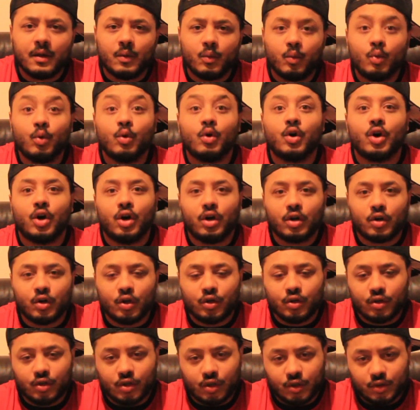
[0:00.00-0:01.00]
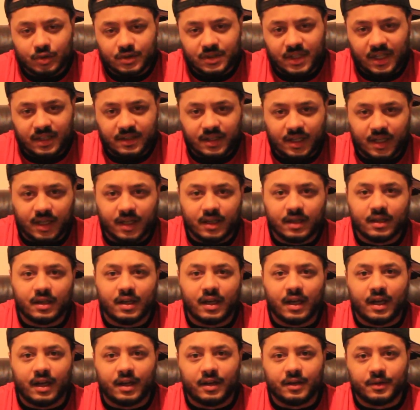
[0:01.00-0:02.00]
Walcott got the goals that day,
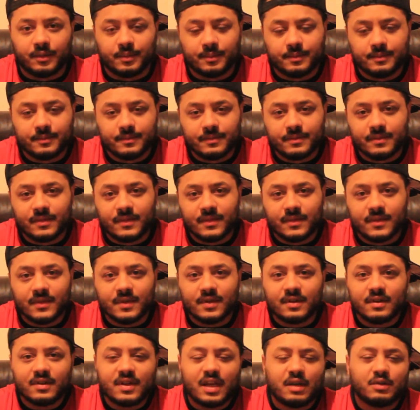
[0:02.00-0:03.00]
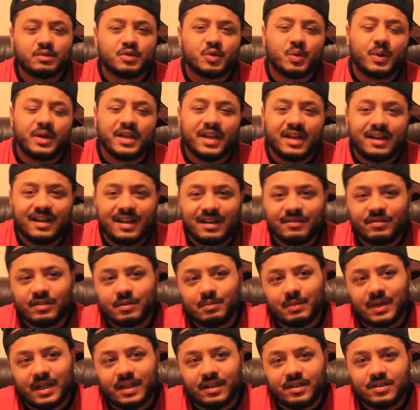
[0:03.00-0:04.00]
and that was
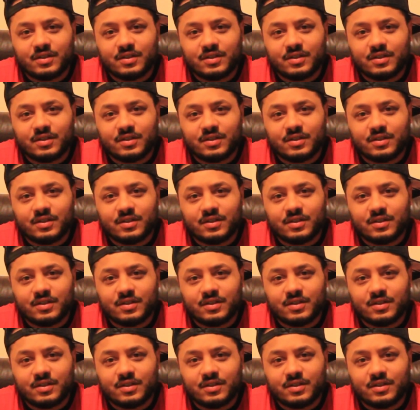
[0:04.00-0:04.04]
2011, man.